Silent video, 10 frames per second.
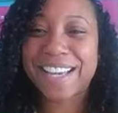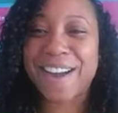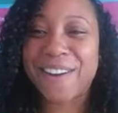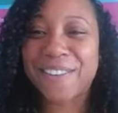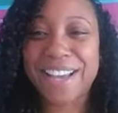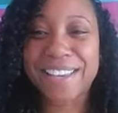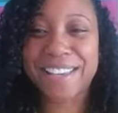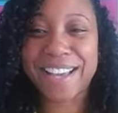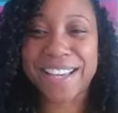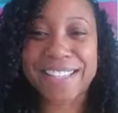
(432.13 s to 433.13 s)
All right, you
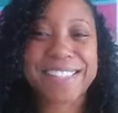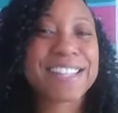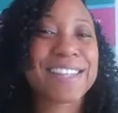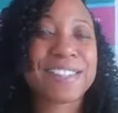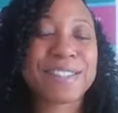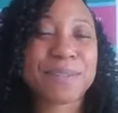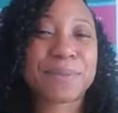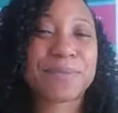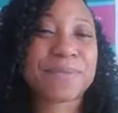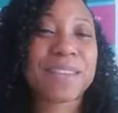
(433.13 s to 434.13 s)
guys.
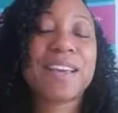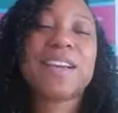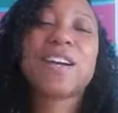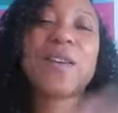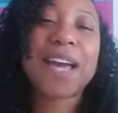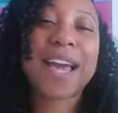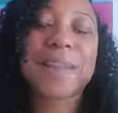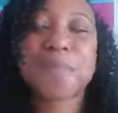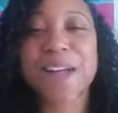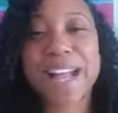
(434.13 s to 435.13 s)
So go
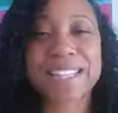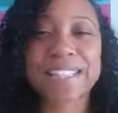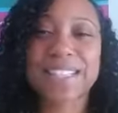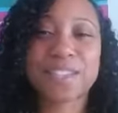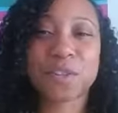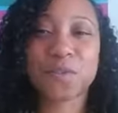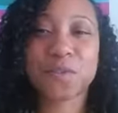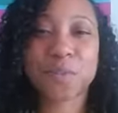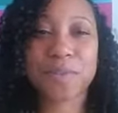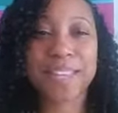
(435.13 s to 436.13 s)
ahead, practice this
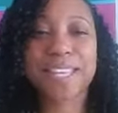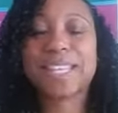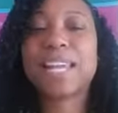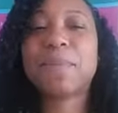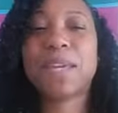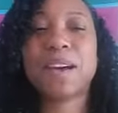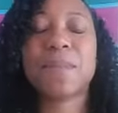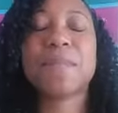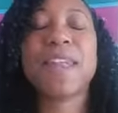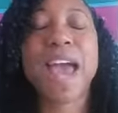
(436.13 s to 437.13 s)
2-4 breathing. Let it
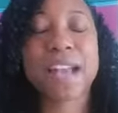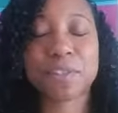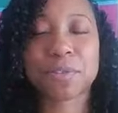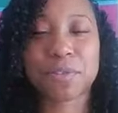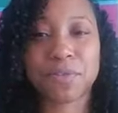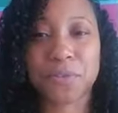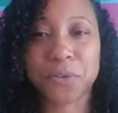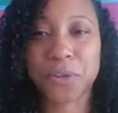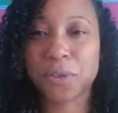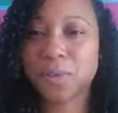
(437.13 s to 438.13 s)
become natural for
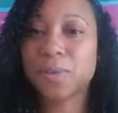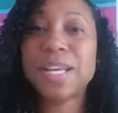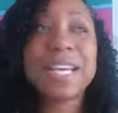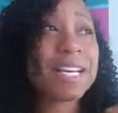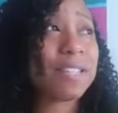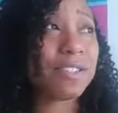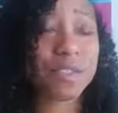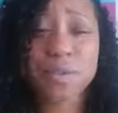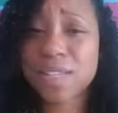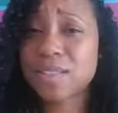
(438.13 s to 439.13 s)
you.
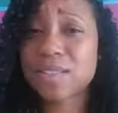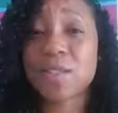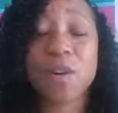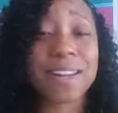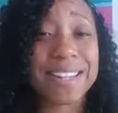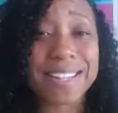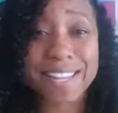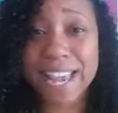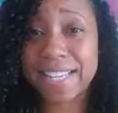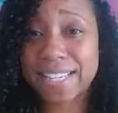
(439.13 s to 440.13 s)
Do this on a
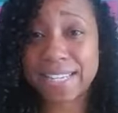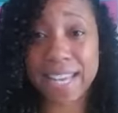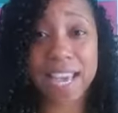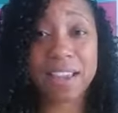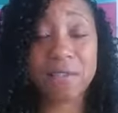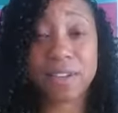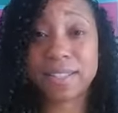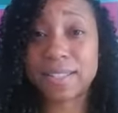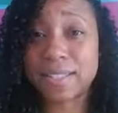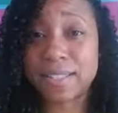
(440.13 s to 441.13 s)
day-to-day
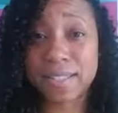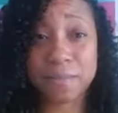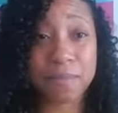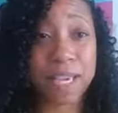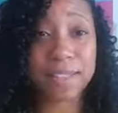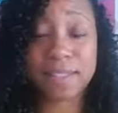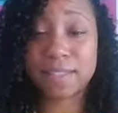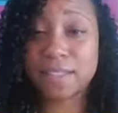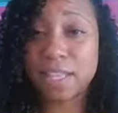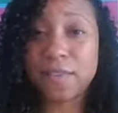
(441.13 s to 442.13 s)
consistent
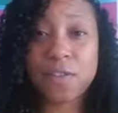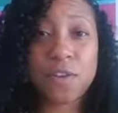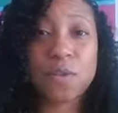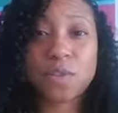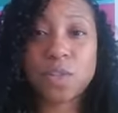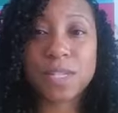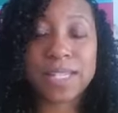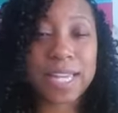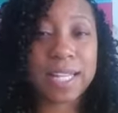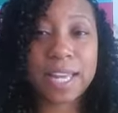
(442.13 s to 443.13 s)
basis. Even if you don't do it
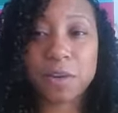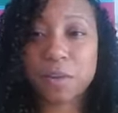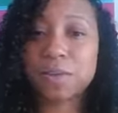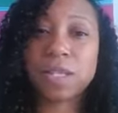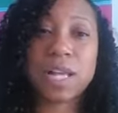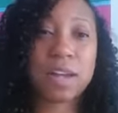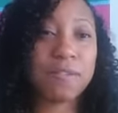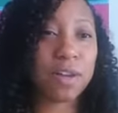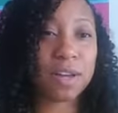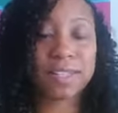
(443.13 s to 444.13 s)
daily, I know there's a lot
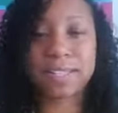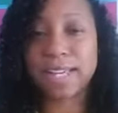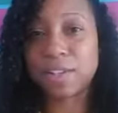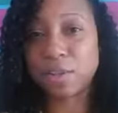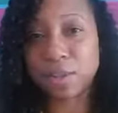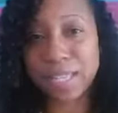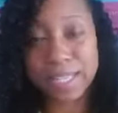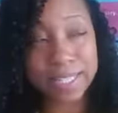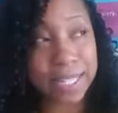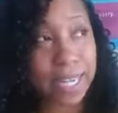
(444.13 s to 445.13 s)
of thought to say do
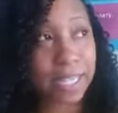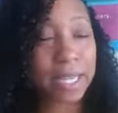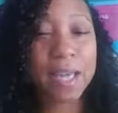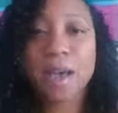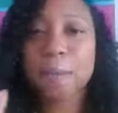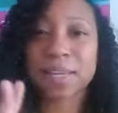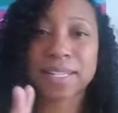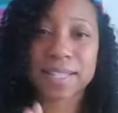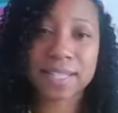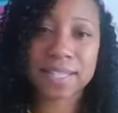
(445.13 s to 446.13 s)
things daily, but
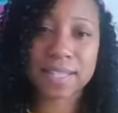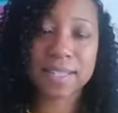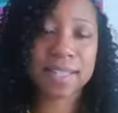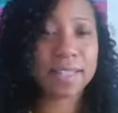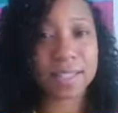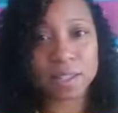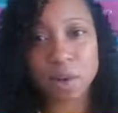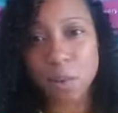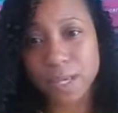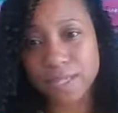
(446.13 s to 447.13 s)
consistency doesn't
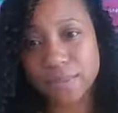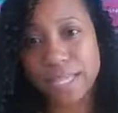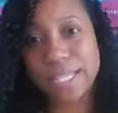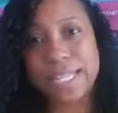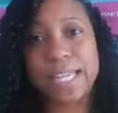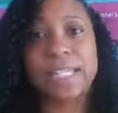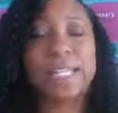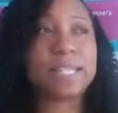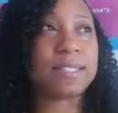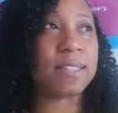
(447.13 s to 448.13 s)
always mean
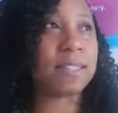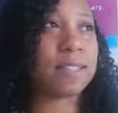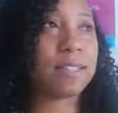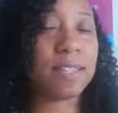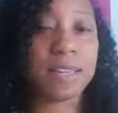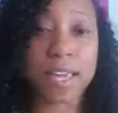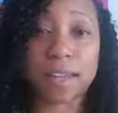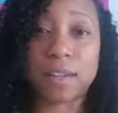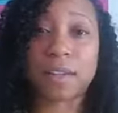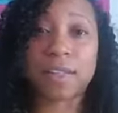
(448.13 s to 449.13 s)
daily. Consistency
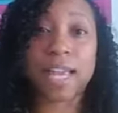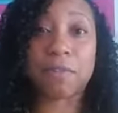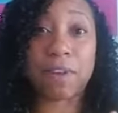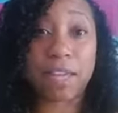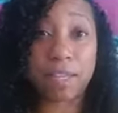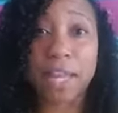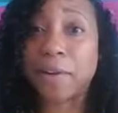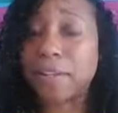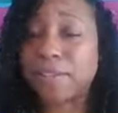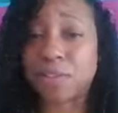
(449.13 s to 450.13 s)
can look like
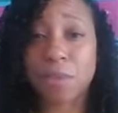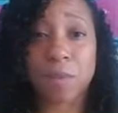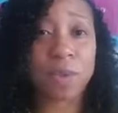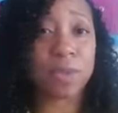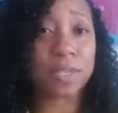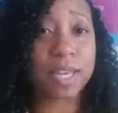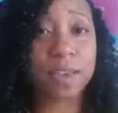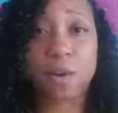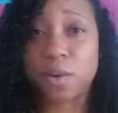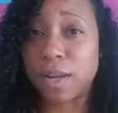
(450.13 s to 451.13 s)
regularity. So maybe you
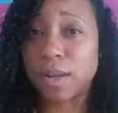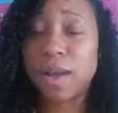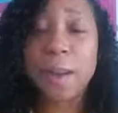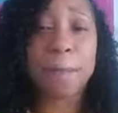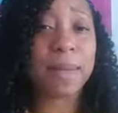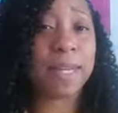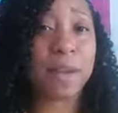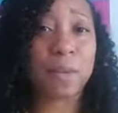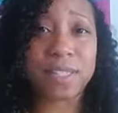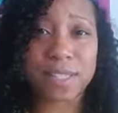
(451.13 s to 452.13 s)
say on
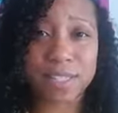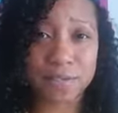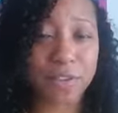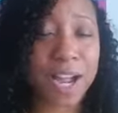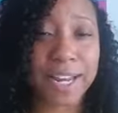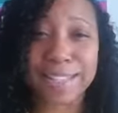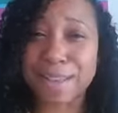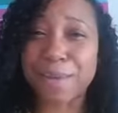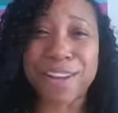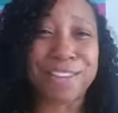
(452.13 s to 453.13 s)
Monday, Wednesdays, and Fridays,
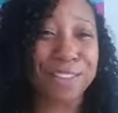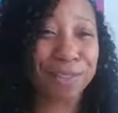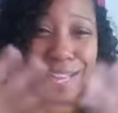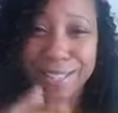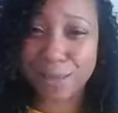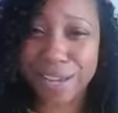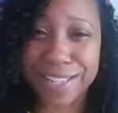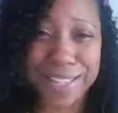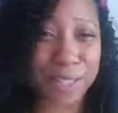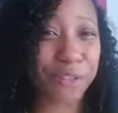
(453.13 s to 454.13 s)
I'm going to do X, Y,
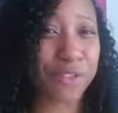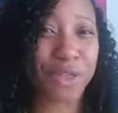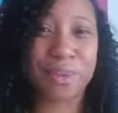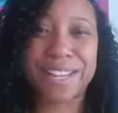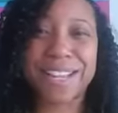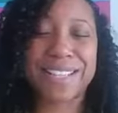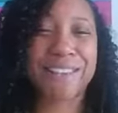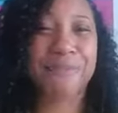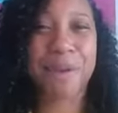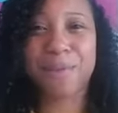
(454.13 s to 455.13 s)
and Z, or for 3 days
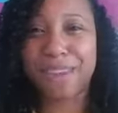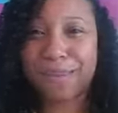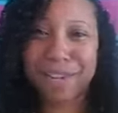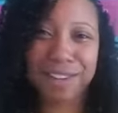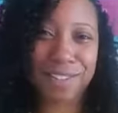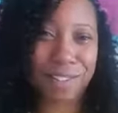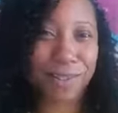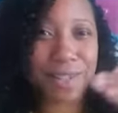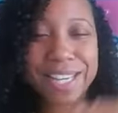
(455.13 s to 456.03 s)
out of my week, I'm going to do